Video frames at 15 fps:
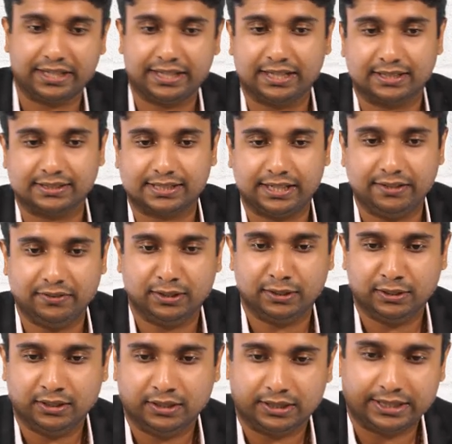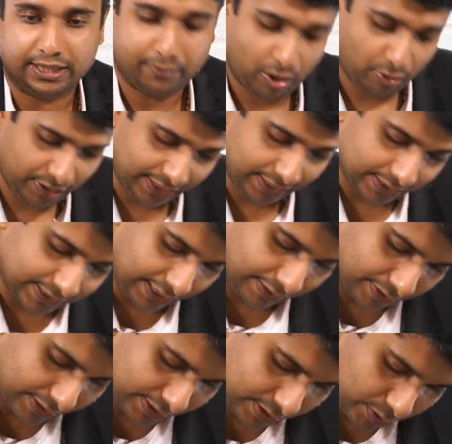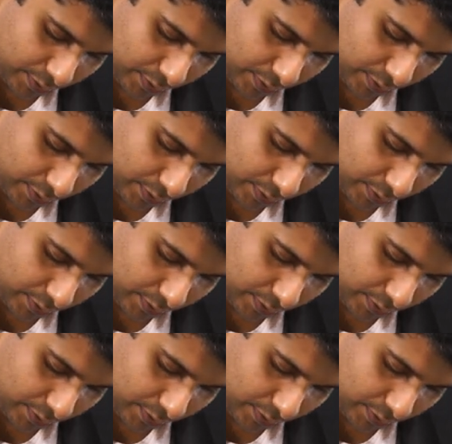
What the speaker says: he received? The amount he received is